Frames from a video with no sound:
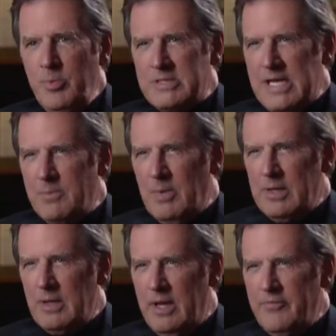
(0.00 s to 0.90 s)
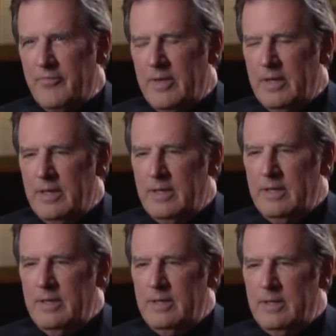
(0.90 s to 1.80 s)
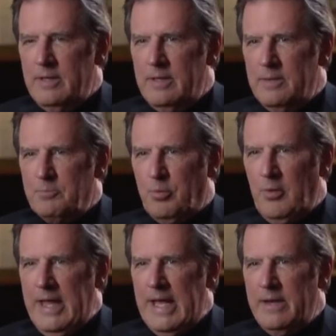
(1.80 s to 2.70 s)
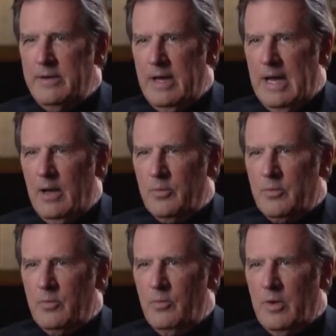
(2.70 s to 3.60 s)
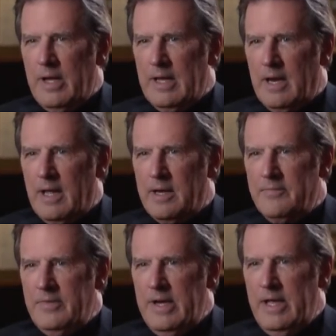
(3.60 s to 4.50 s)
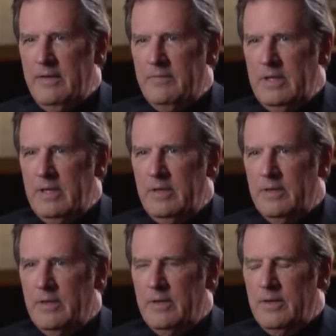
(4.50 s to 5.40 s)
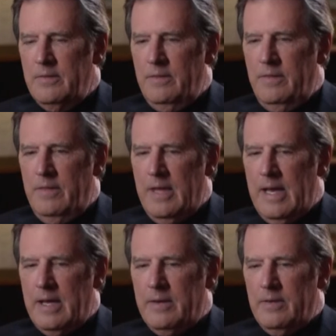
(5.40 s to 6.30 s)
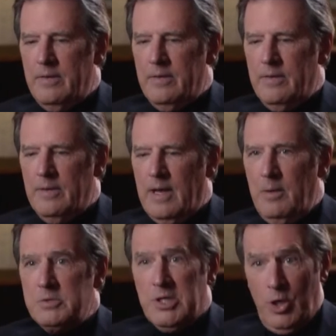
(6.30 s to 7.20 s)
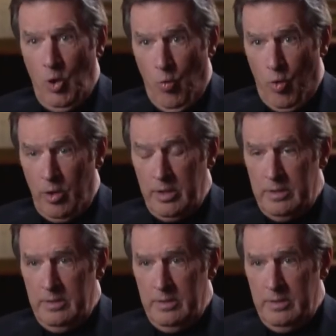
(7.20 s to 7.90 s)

much had my life planned out when I got out of the Navy that I was going to go work.